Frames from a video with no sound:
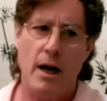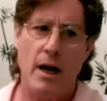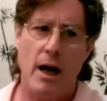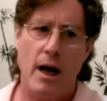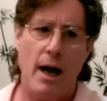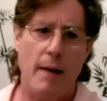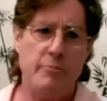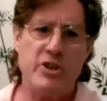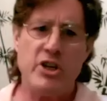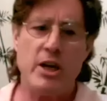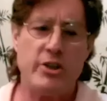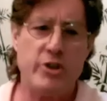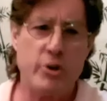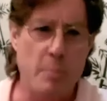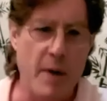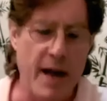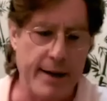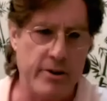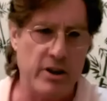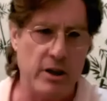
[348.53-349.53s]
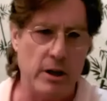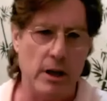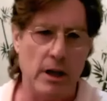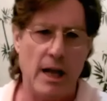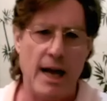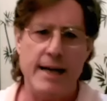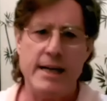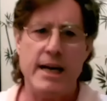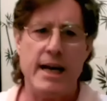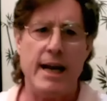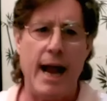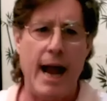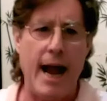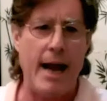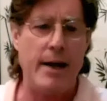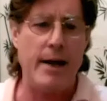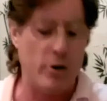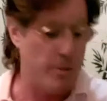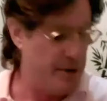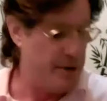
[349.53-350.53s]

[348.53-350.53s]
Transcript: I'm judgmental. I get angry.